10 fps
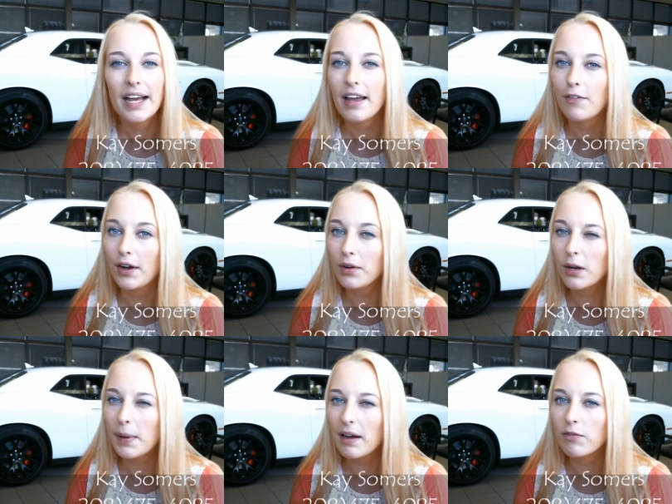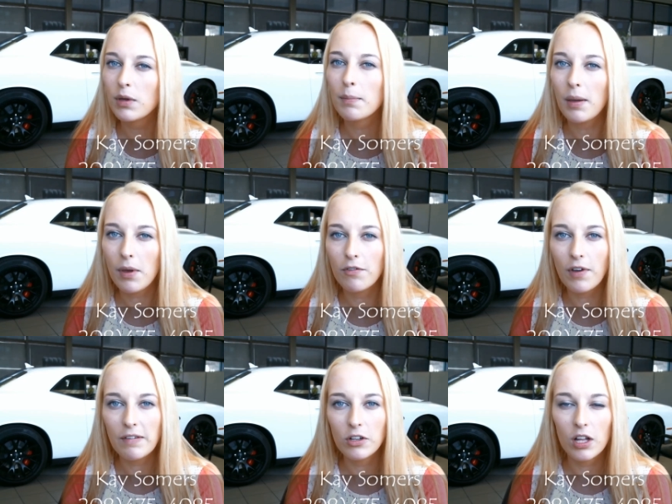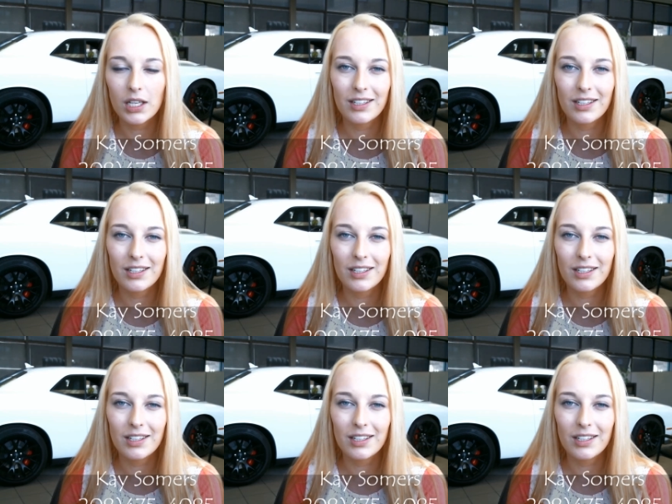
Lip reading: If I don't hear back from you by about 5 o'clock,